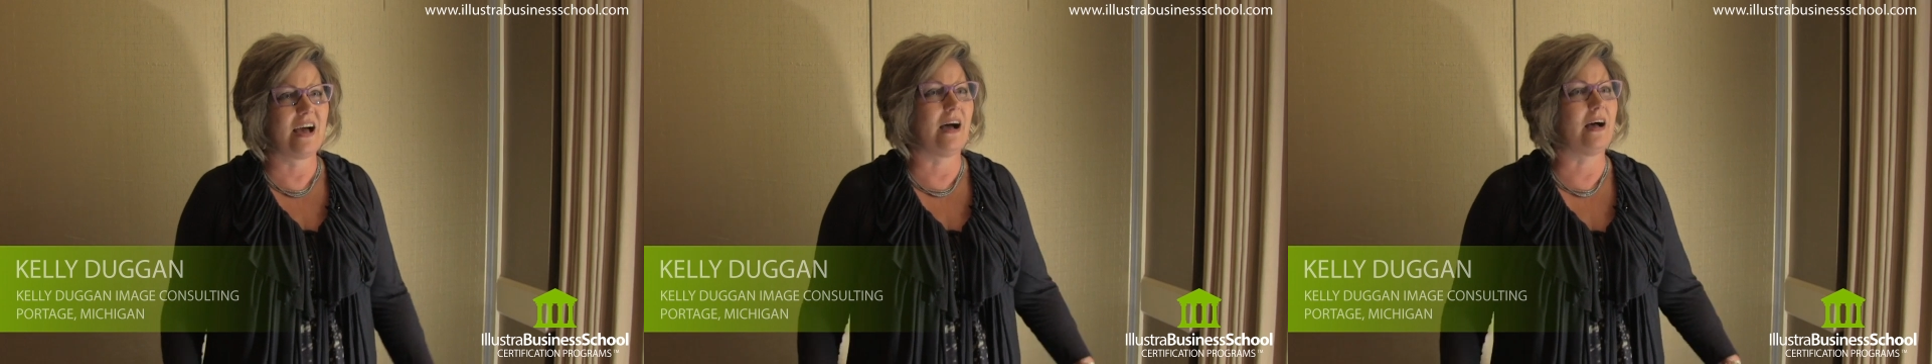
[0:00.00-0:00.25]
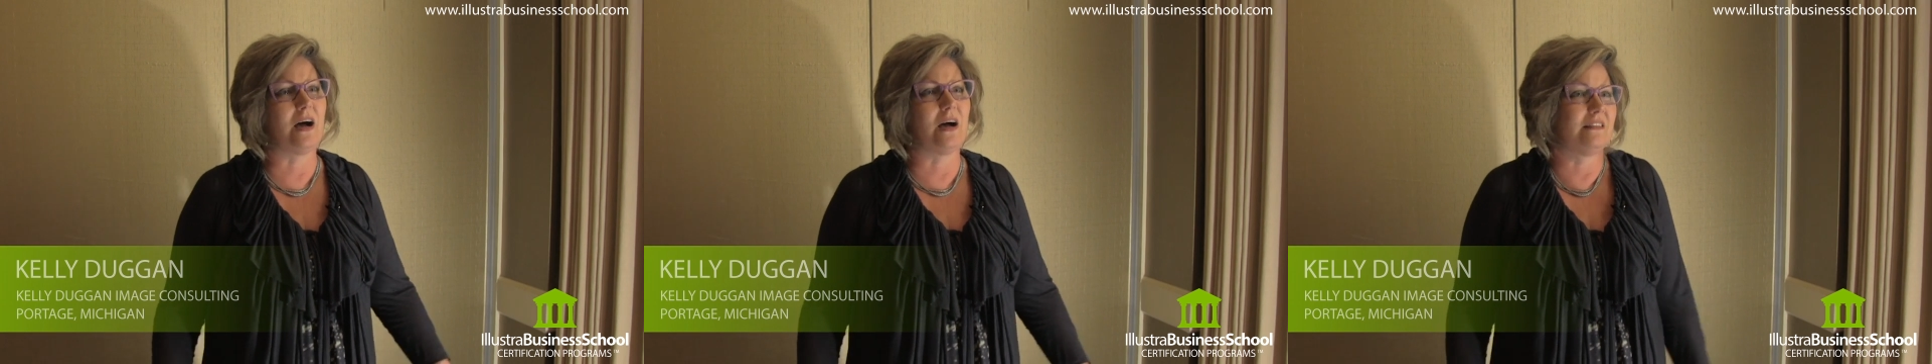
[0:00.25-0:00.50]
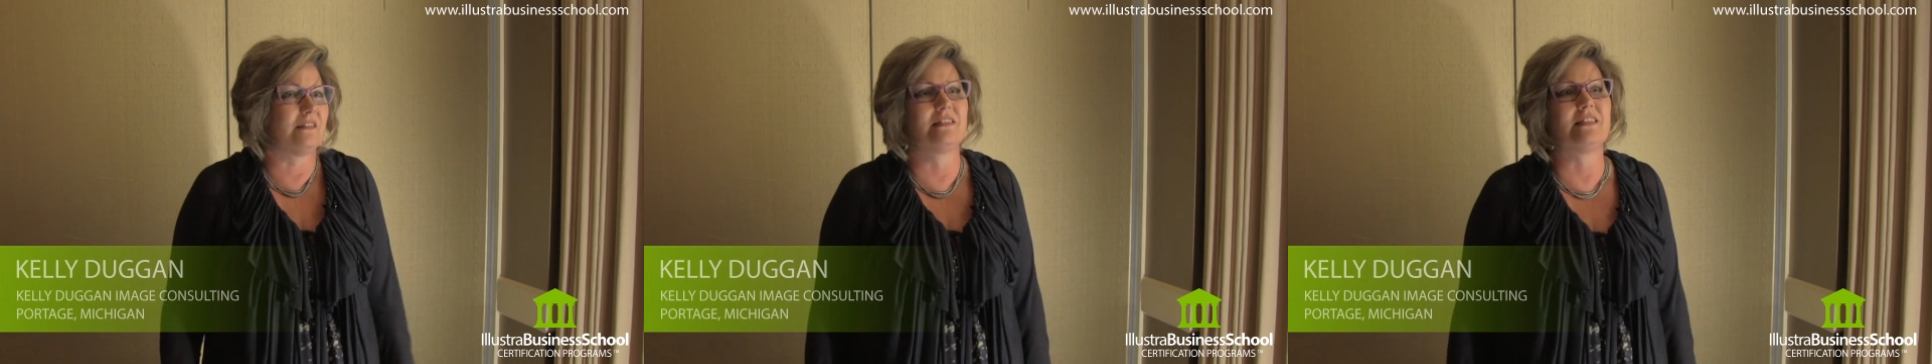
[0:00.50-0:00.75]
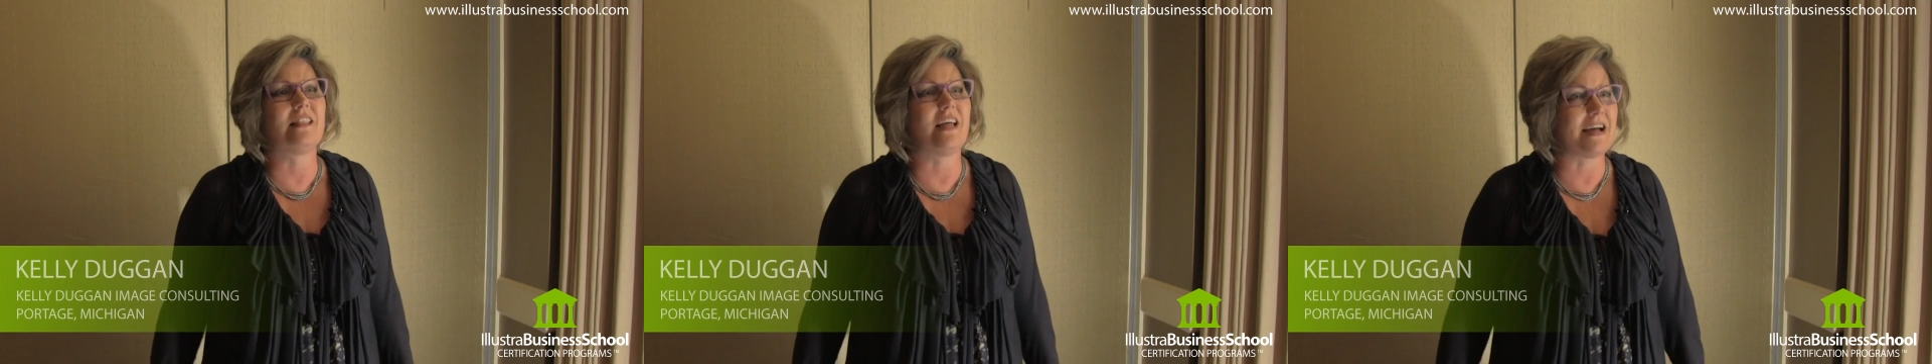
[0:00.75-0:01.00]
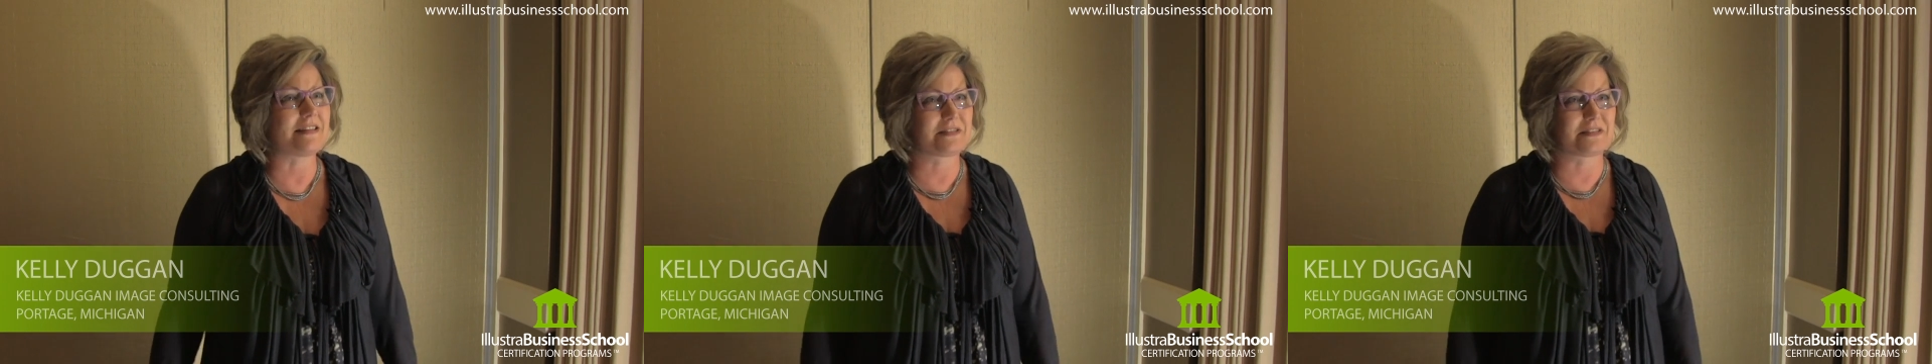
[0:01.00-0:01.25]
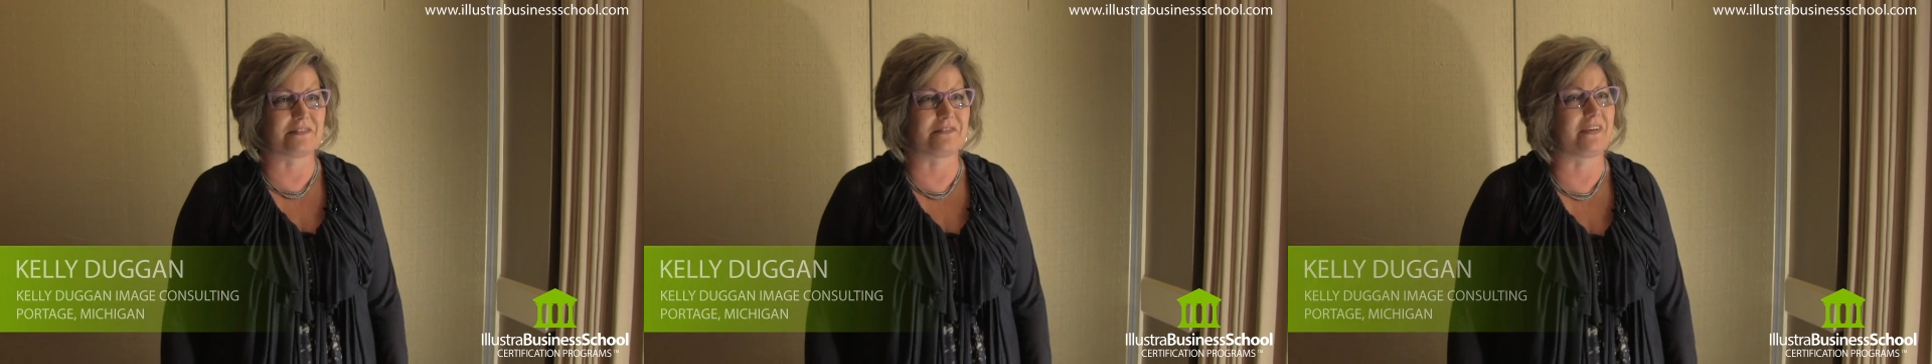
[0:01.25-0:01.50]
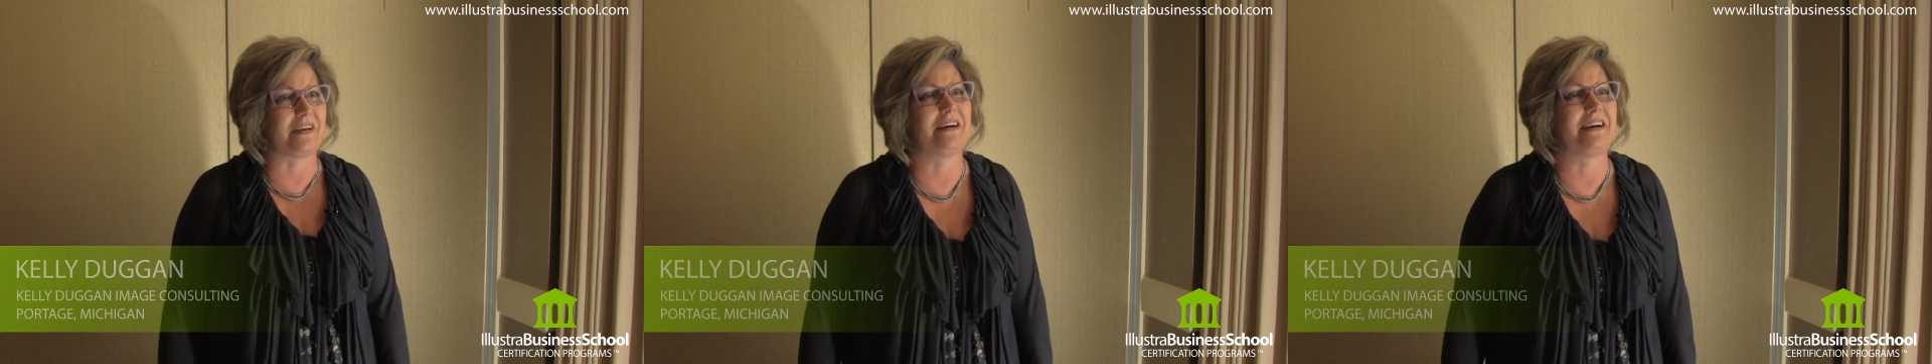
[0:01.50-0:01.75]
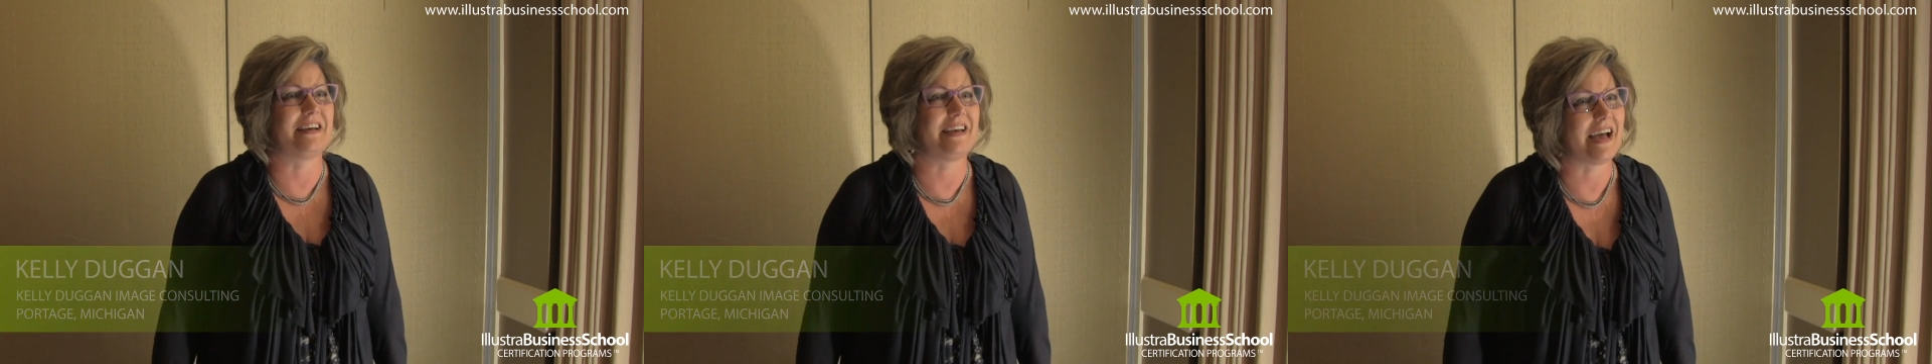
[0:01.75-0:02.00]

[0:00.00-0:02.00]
uh, lots of uh,